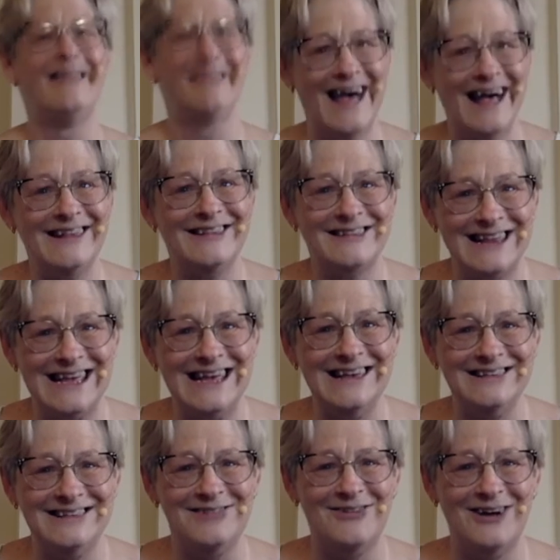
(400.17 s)
That's the
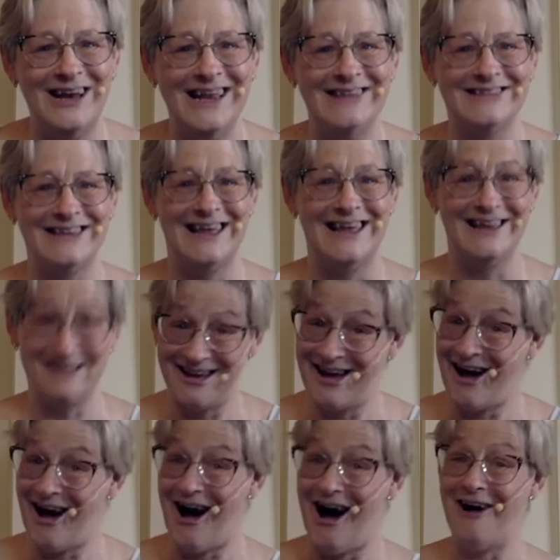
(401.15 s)
easy one, isn't it?
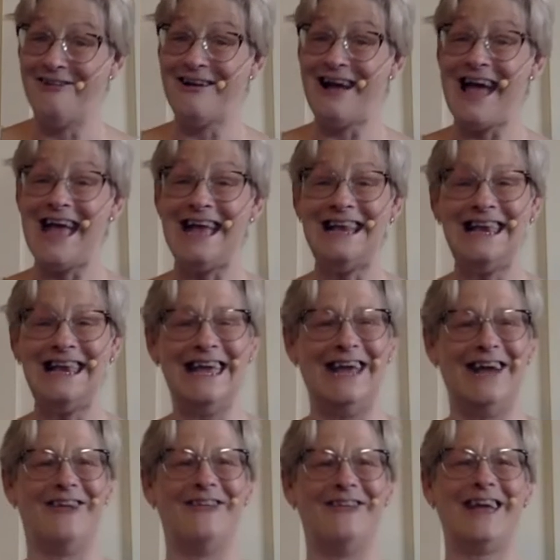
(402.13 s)
All right,
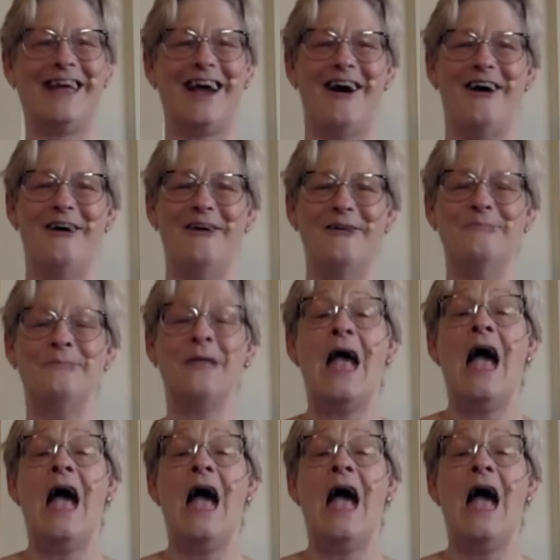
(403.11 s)
here we go.